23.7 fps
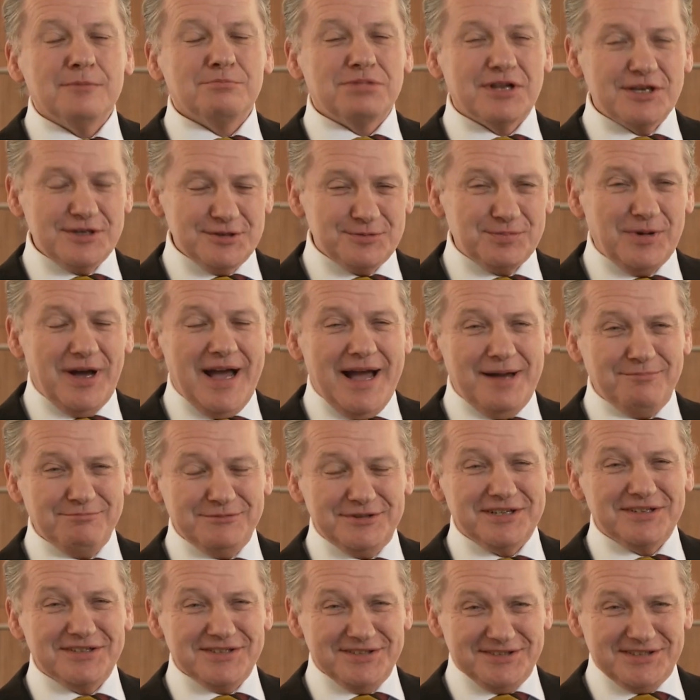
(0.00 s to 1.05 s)
please put
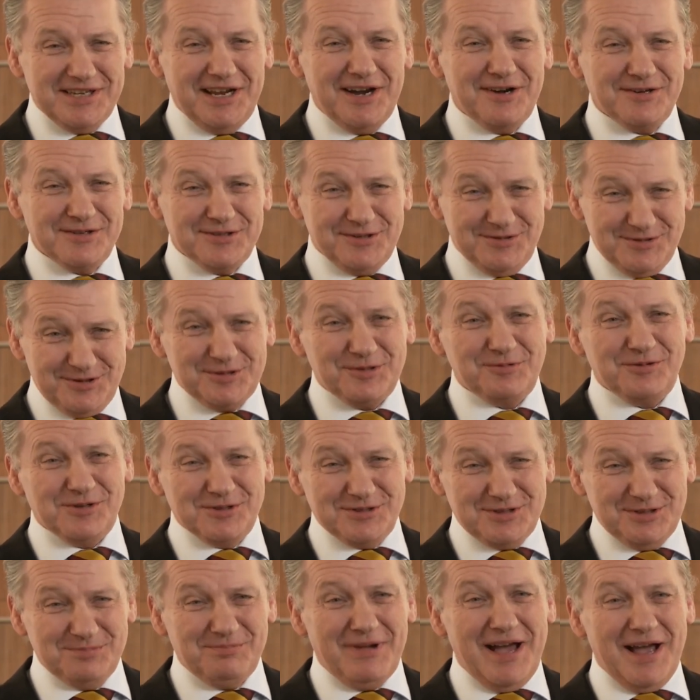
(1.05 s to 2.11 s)
Ampthill and Saracens
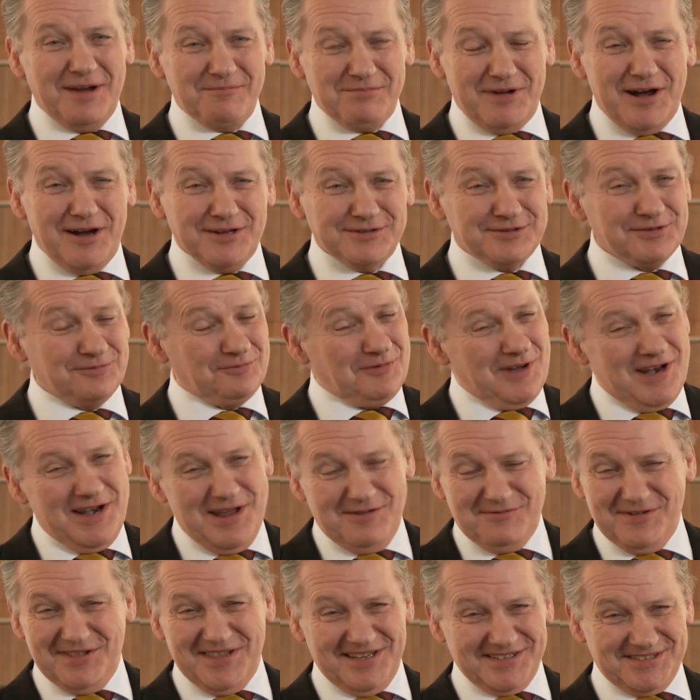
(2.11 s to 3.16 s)
towards the back part of
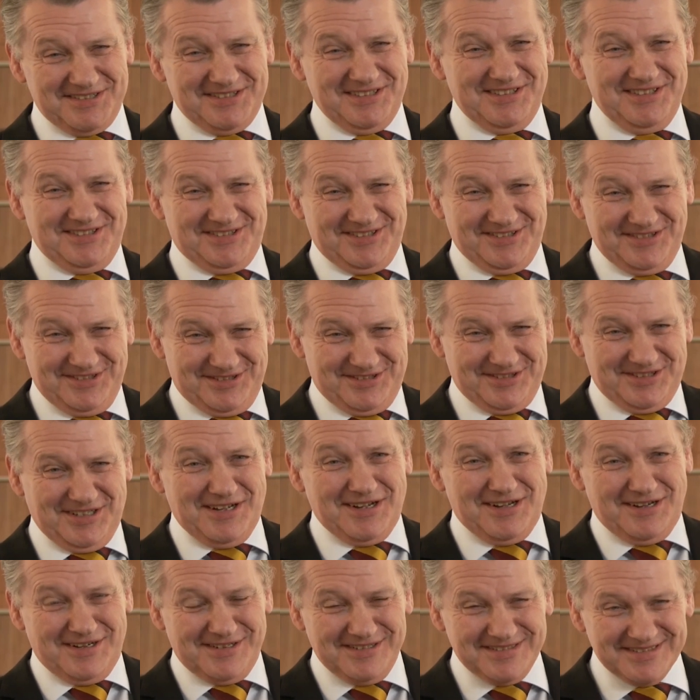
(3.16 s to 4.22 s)
whenever that season
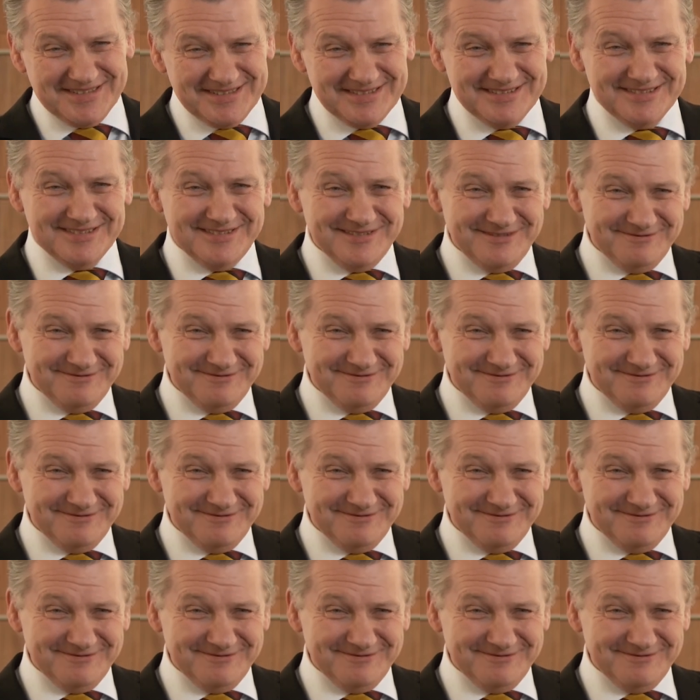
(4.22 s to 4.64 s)
starts.